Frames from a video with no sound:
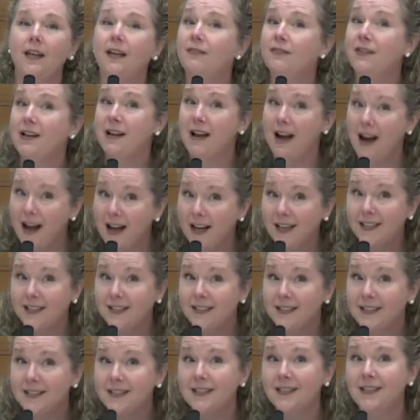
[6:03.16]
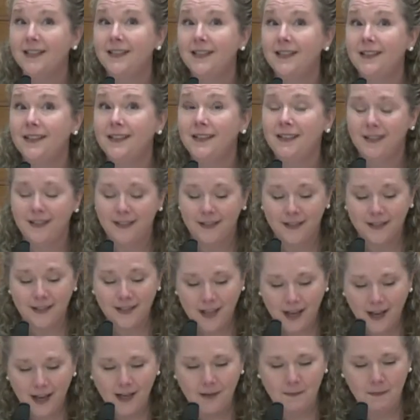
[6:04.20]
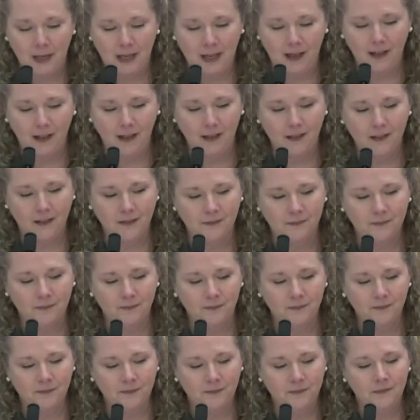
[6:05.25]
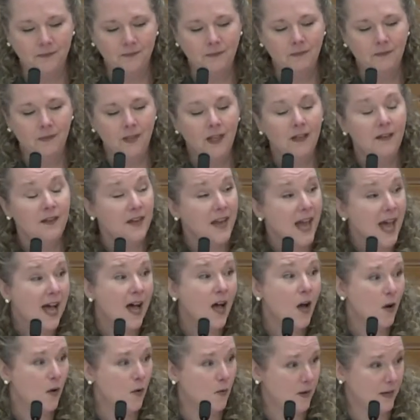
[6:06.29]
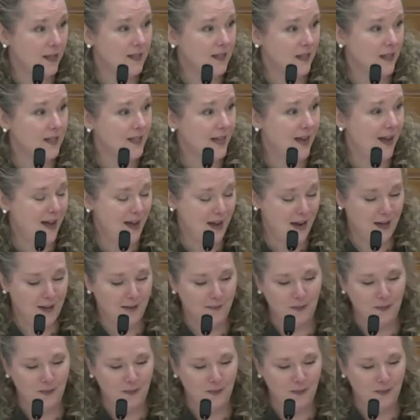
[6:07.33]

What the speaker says: of God's timing. Now is the time,